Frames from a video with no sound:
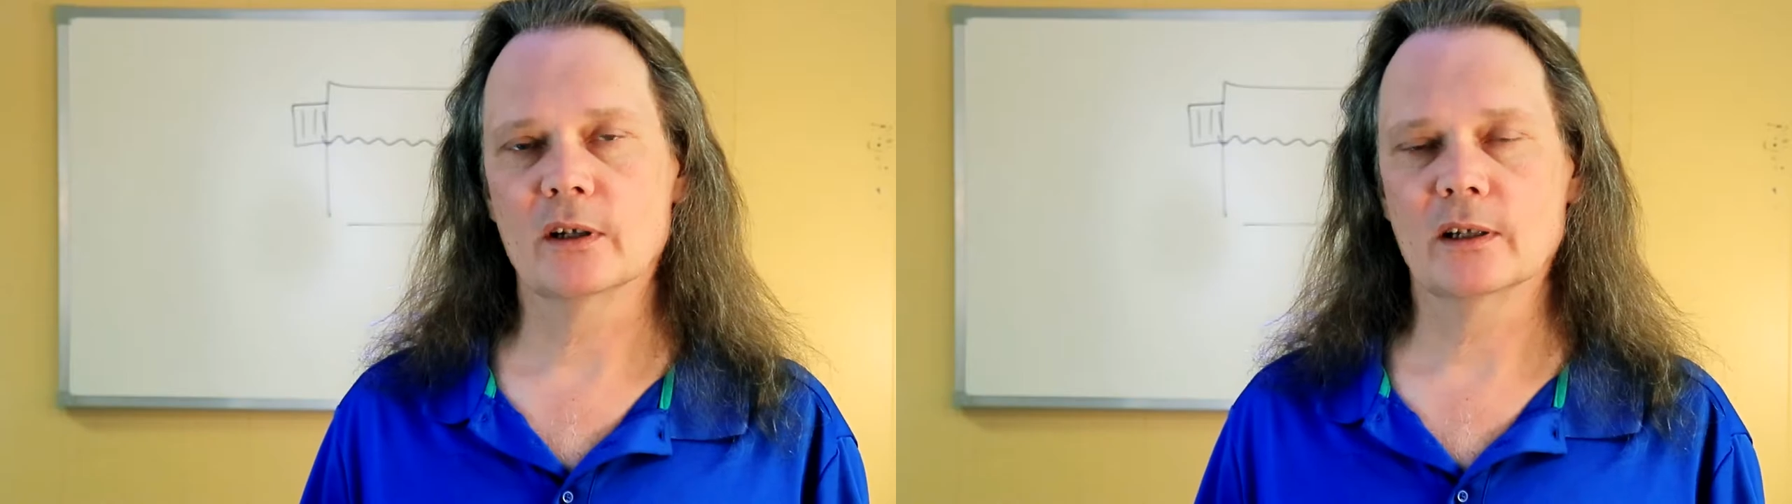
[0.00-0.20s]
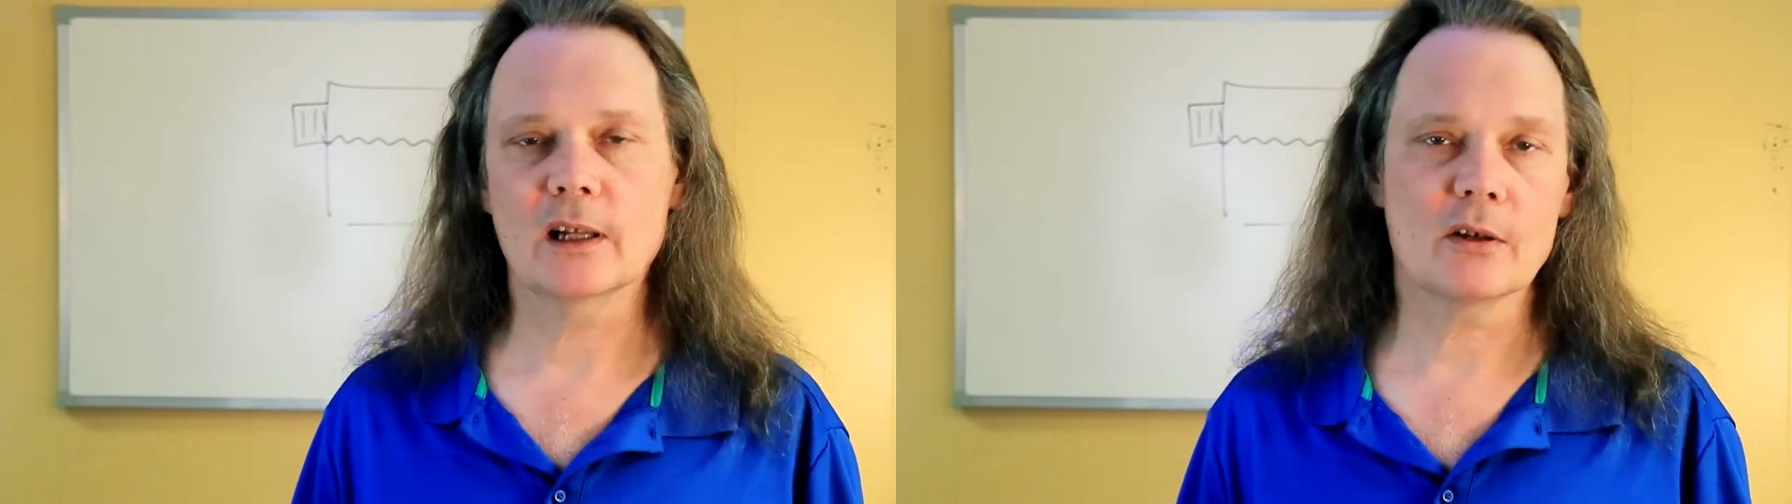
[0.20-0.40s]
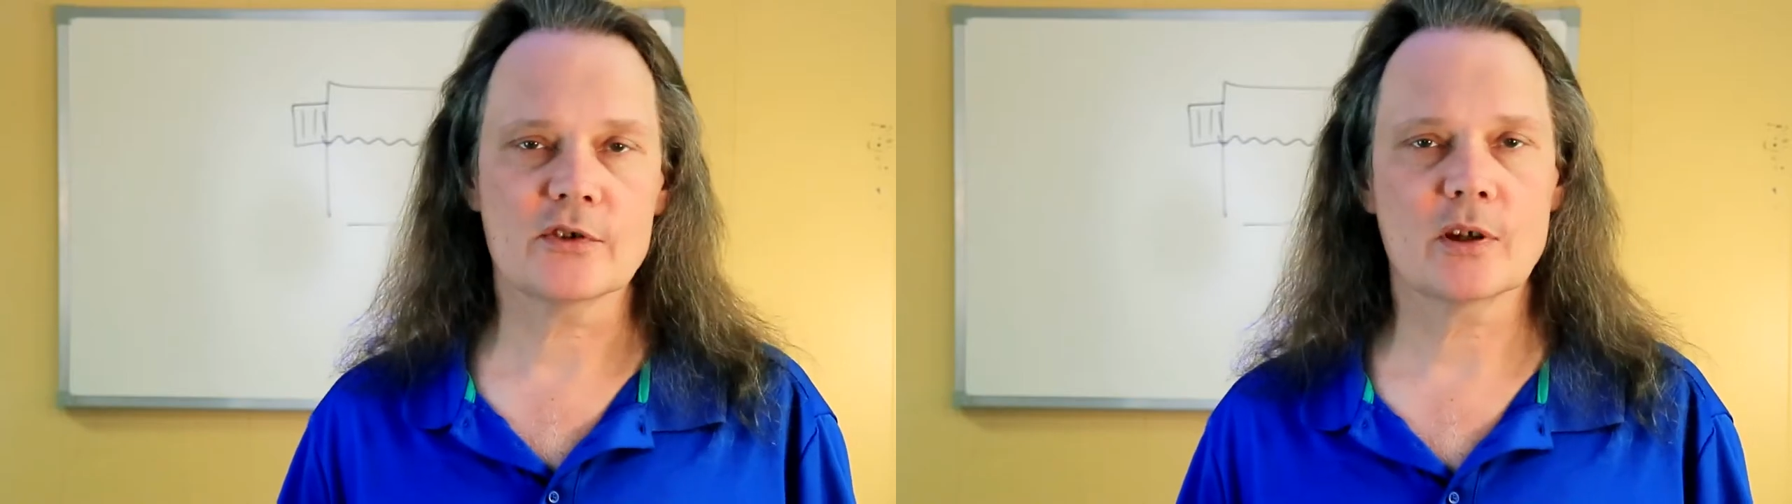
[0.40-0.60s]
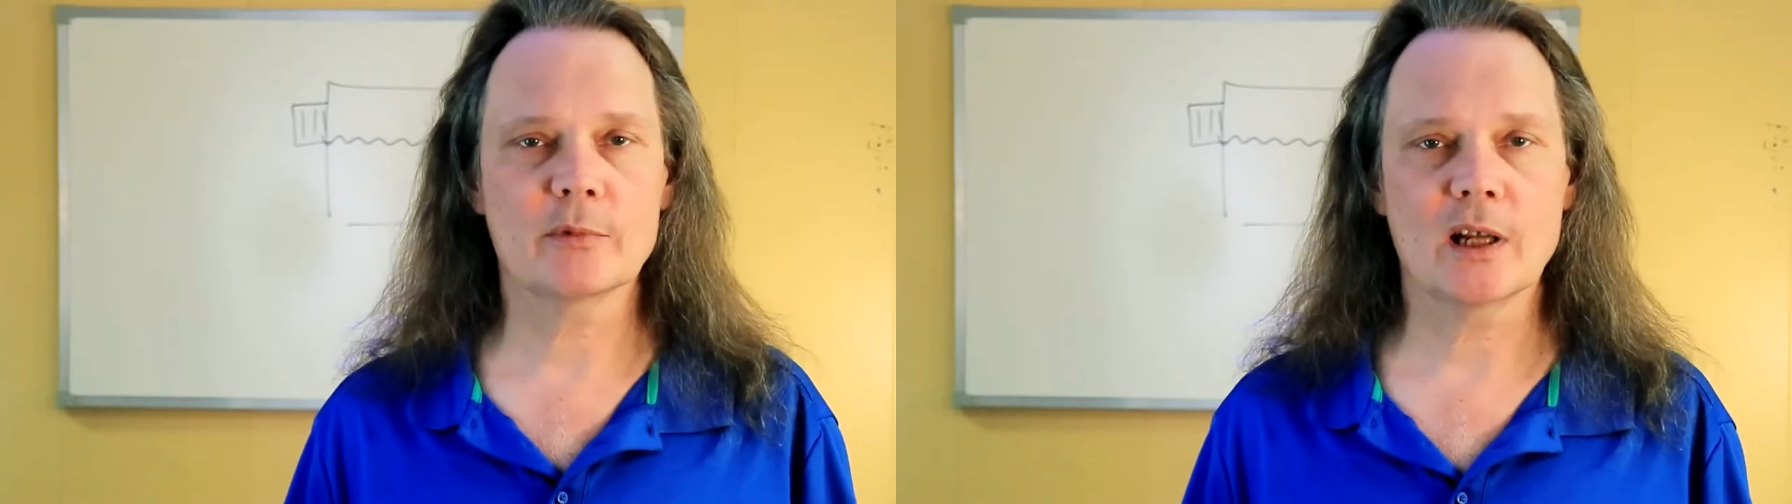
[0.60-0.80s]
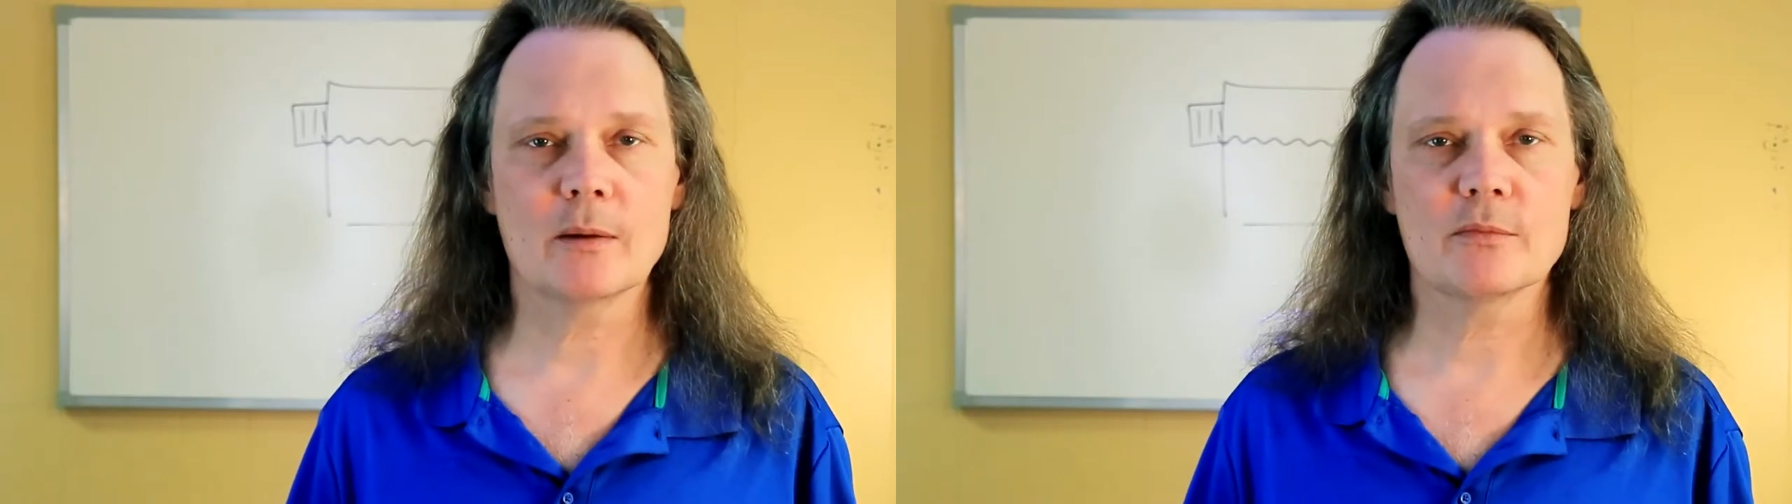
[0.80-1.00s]
Now,
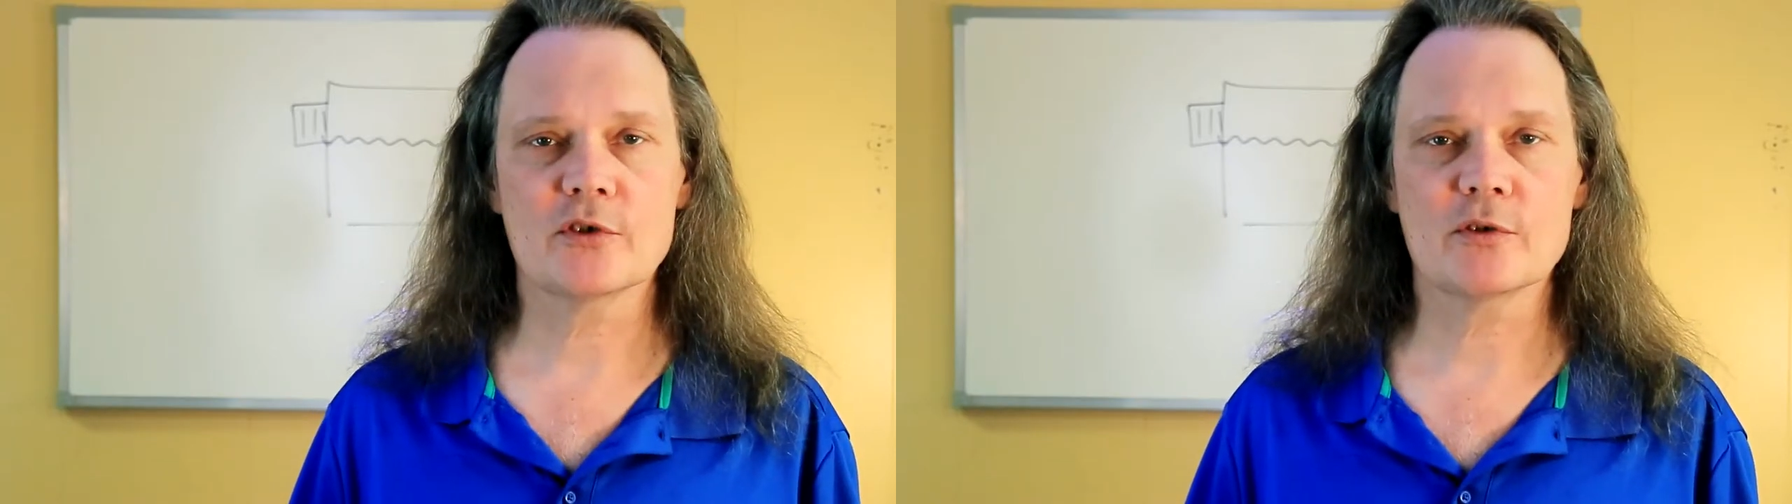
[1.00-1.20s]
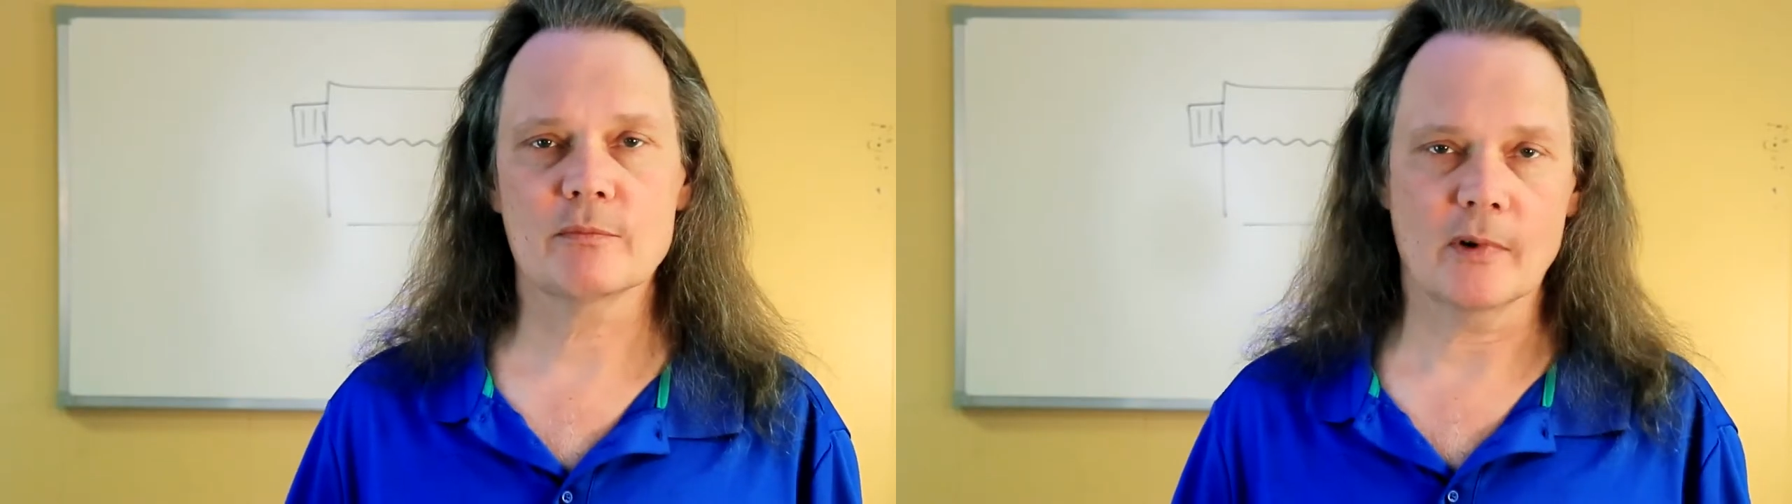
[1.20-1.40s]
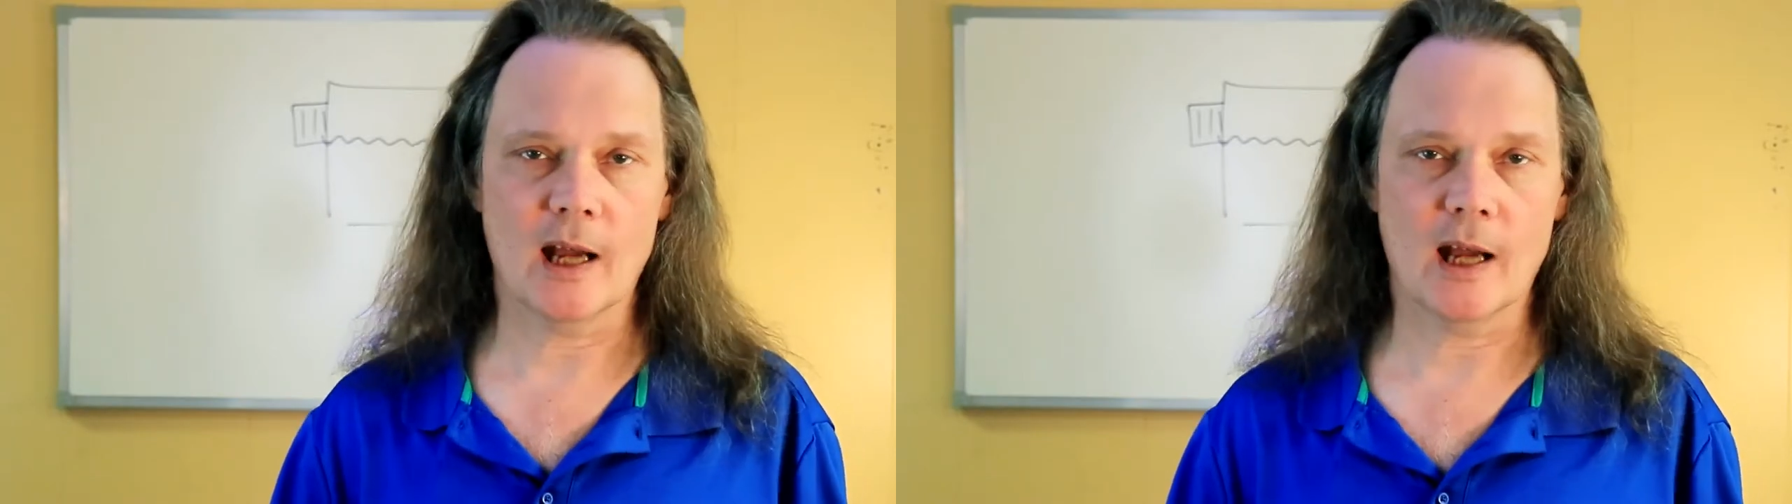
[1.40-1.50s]
sometimes